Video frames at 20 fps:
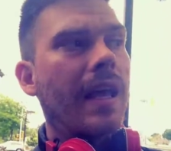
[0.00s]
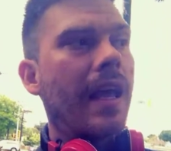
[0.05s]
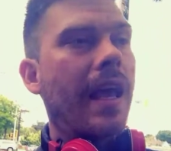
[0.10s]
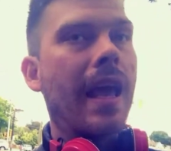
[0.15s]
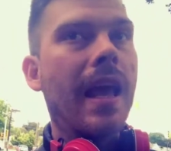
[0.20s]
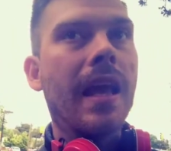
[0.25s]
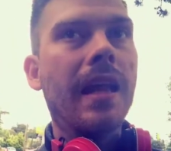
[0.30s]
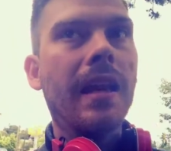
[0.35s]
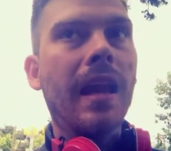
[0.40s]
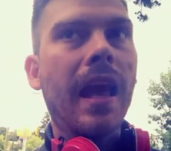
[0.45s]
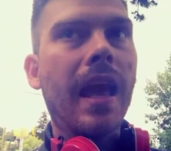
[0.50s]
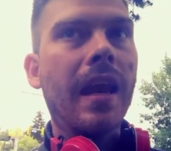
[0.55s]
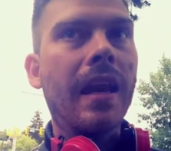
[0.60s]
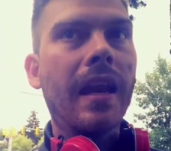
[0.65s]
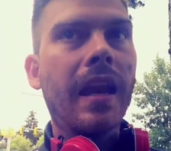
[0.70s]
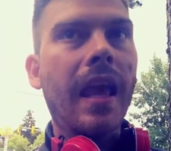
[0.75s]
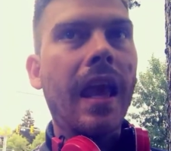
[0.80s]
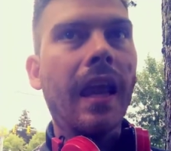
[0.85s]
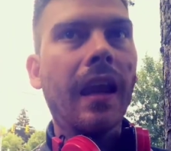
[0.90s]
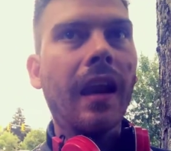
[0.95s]

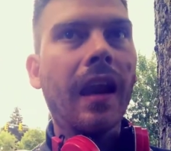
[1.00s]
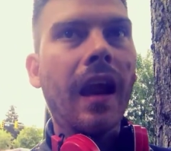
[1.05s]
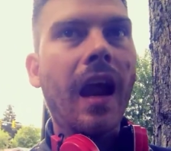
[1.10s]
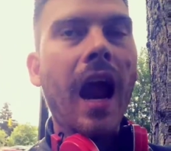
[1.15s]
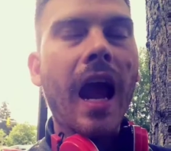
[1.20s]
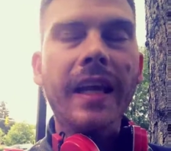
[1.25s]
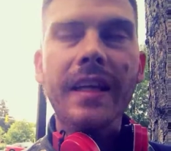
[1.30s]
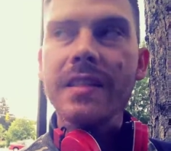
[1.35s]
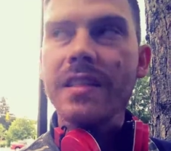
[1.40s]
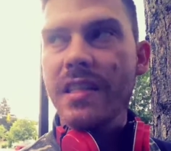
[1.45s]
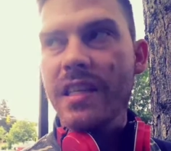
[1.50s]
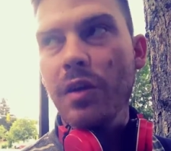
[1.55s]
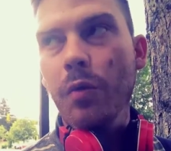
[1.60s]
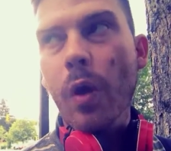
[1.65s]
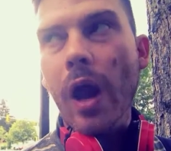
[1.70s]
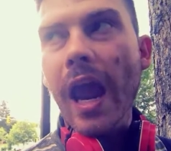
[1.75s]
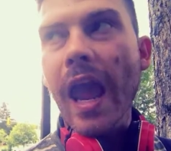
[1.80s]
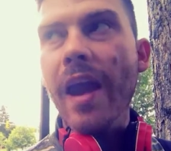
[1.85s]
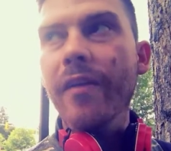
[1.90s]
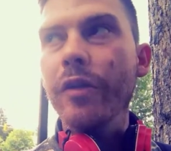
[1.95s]
And I could see
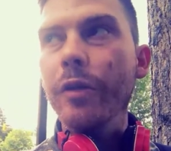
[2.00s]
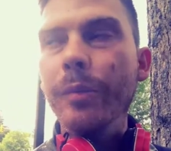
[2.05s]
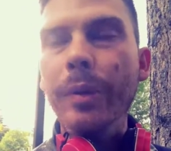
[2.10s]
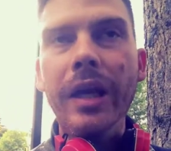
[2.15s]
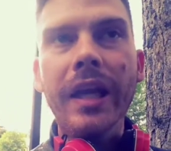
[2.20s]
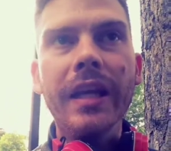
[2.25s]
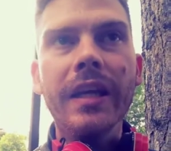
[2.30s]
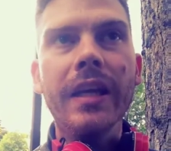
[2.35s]
why everybody